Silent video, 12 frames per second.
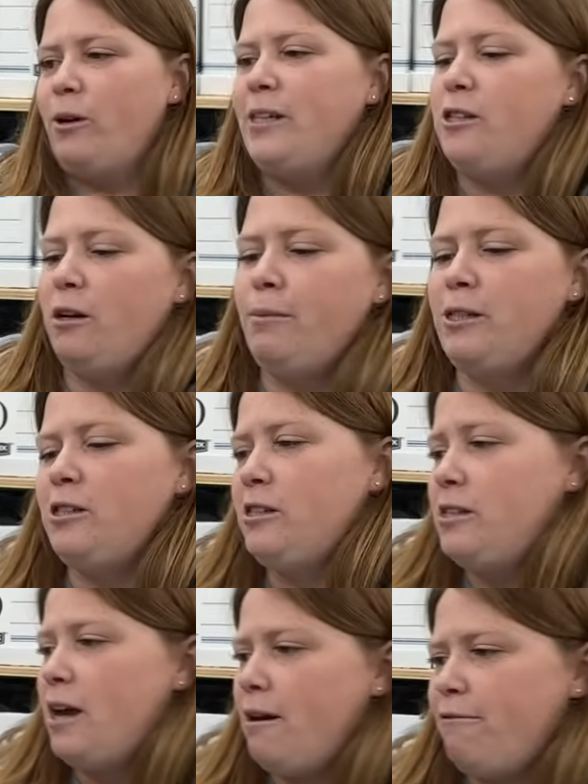I took mm. a bunch of
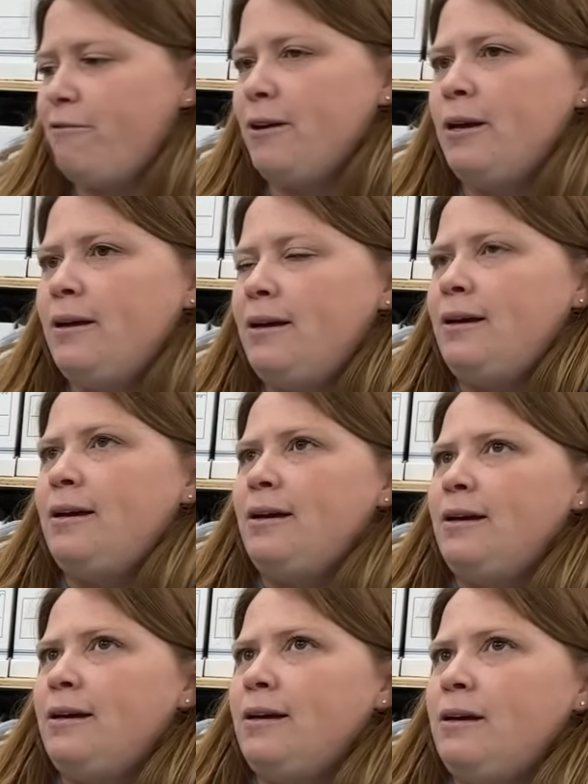stuff.
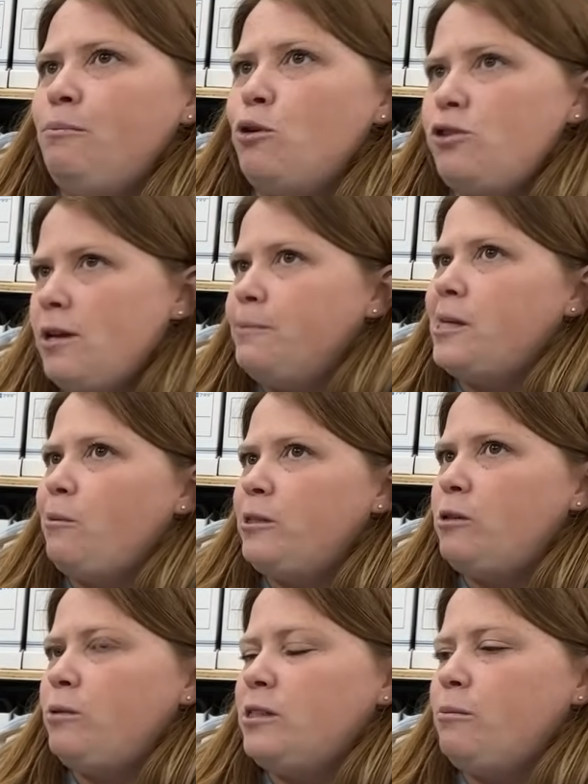Both times I went
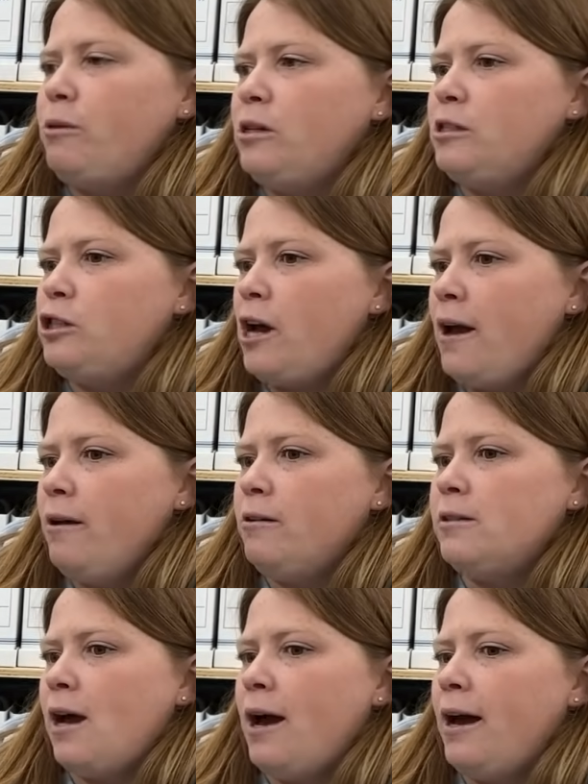to Once Upon a
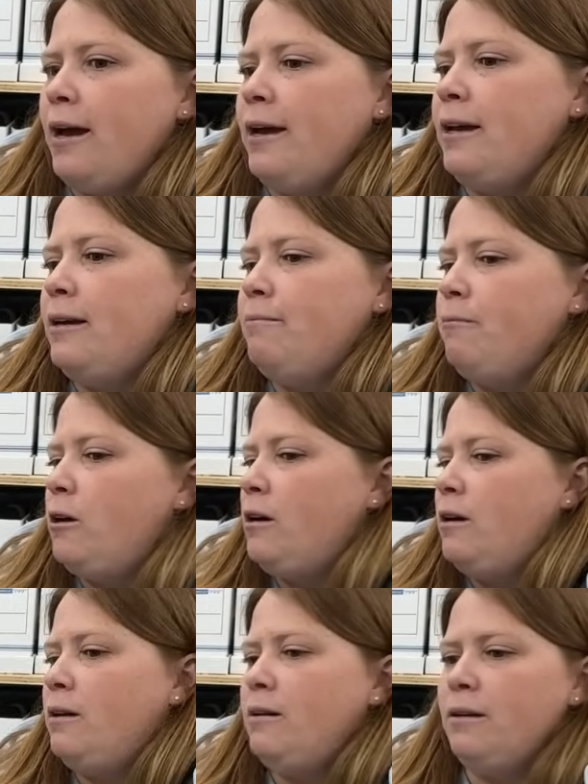Child, I
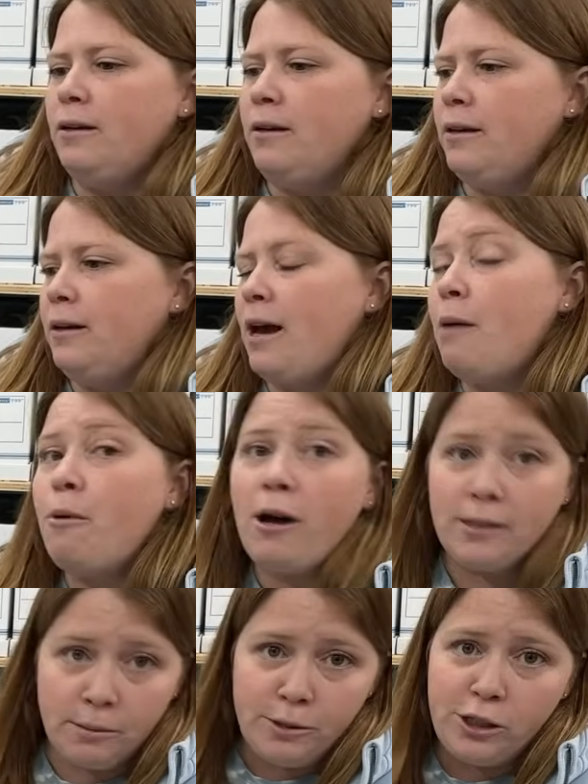I
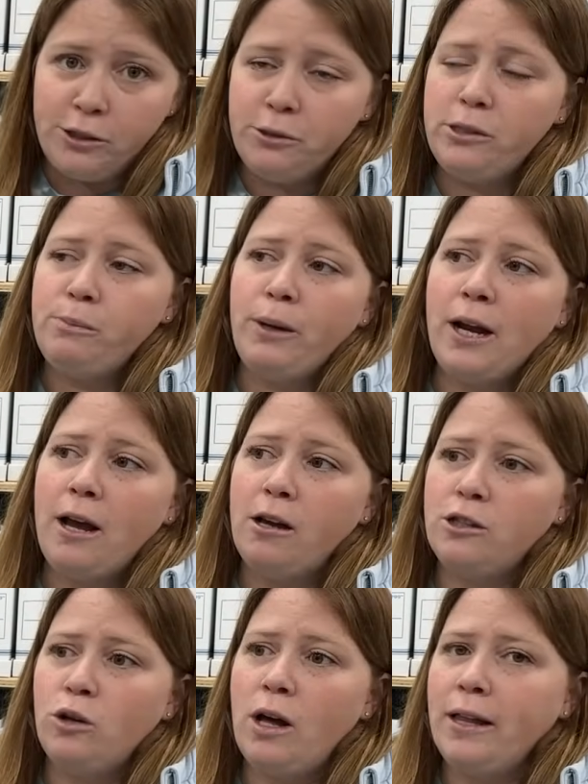bought some shoes, but I
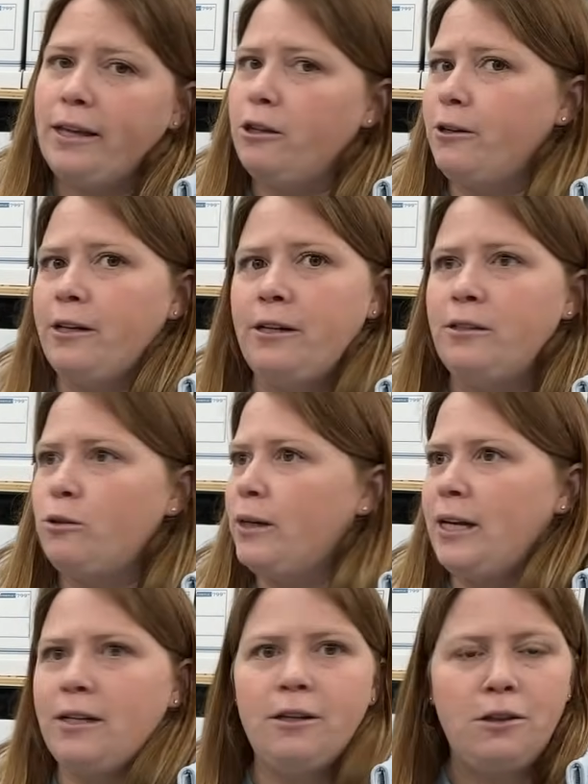also got like thirty,
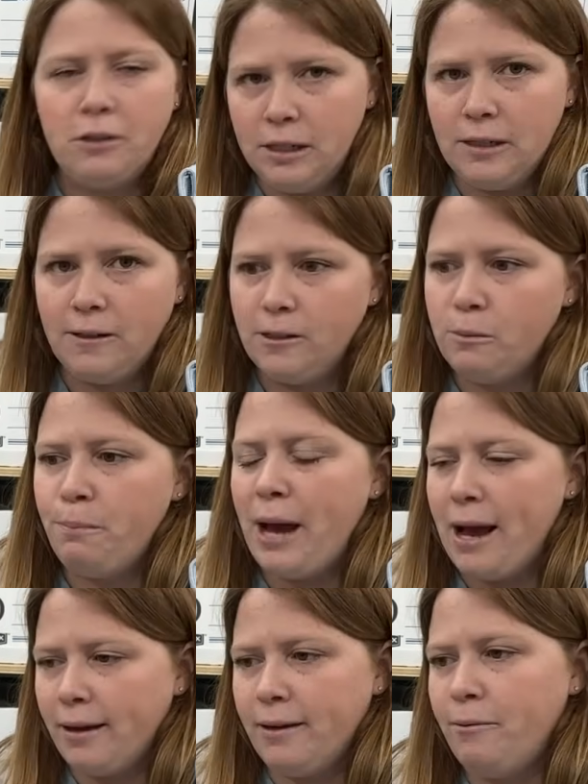twenty-eight to thirty dollars
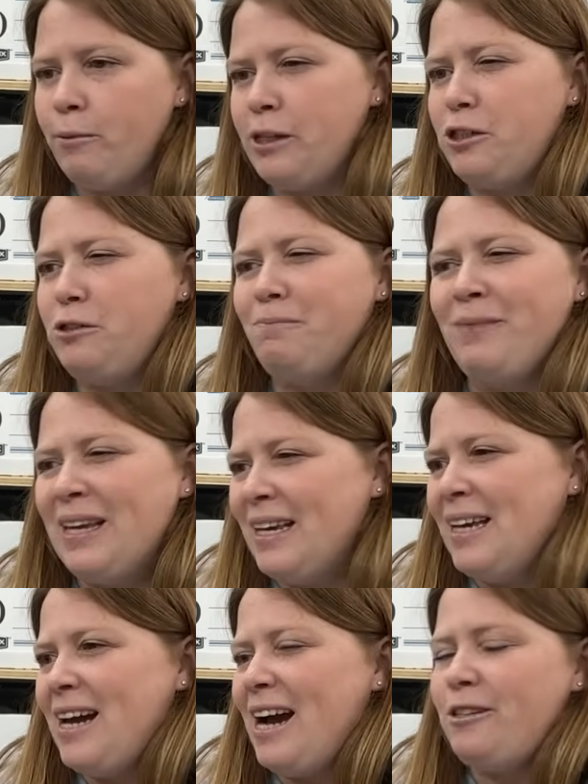back, which
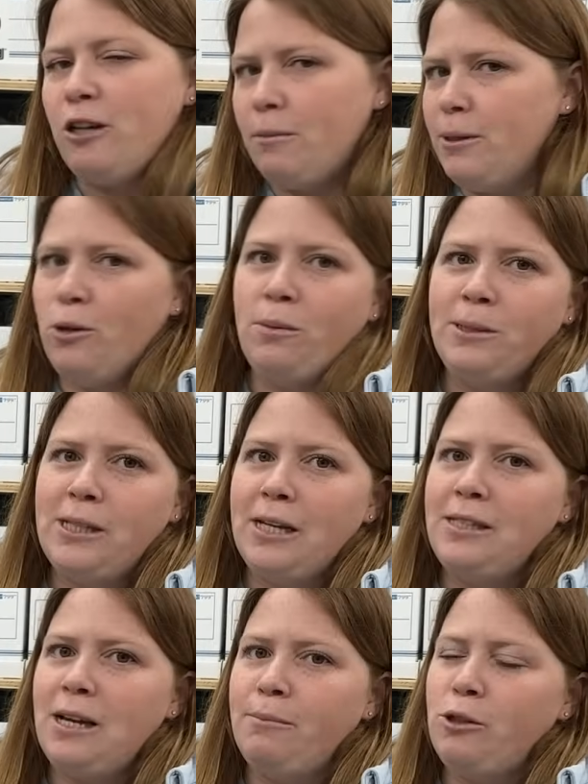I took them a normal size
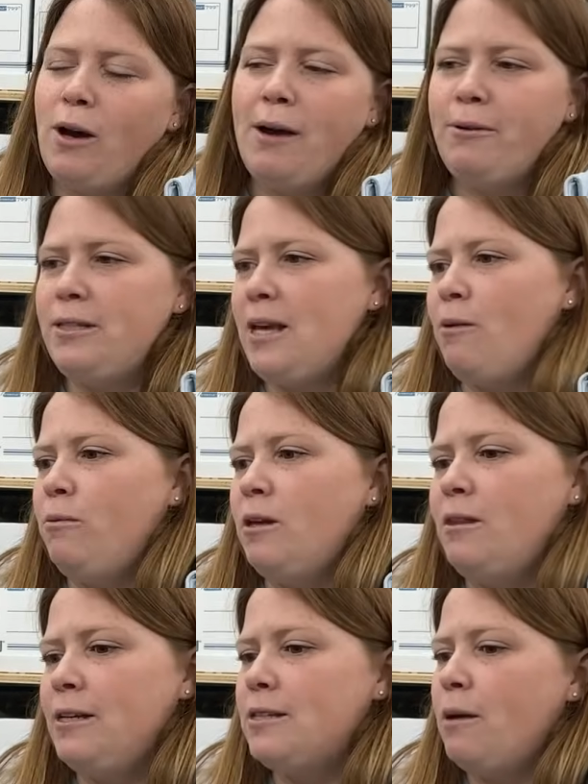tub. So I would say the
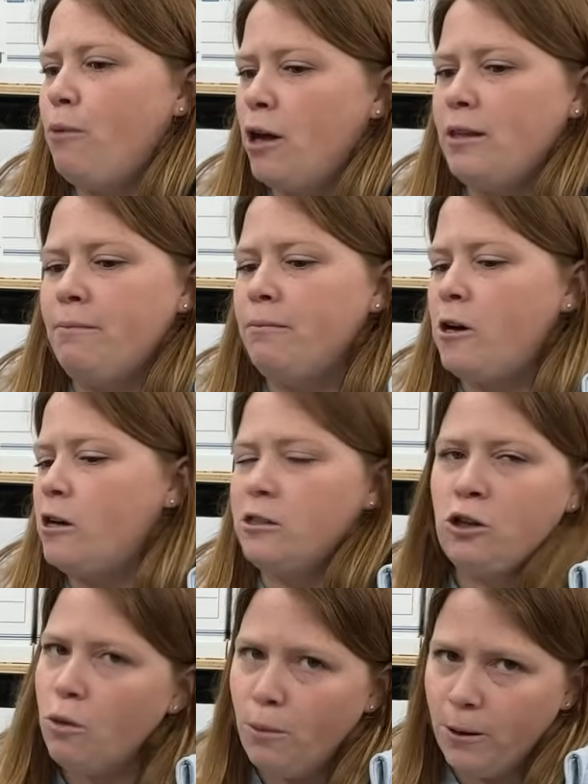things I brought them cost
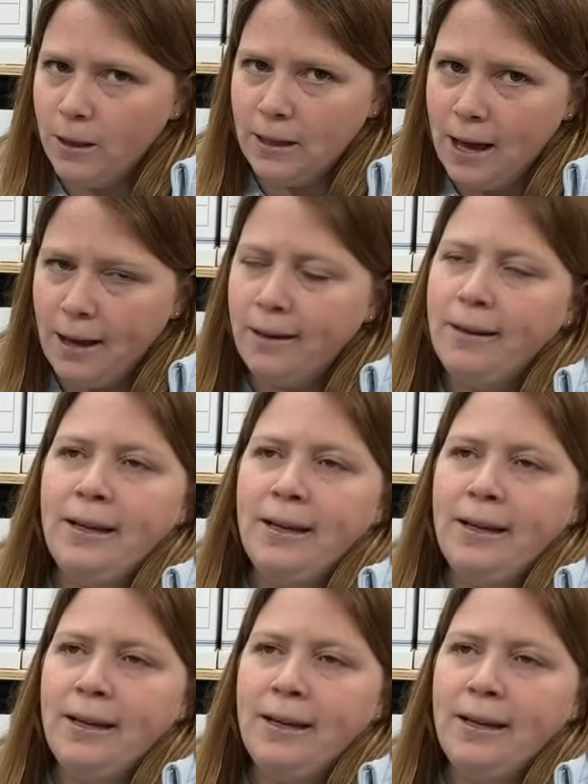no more than that.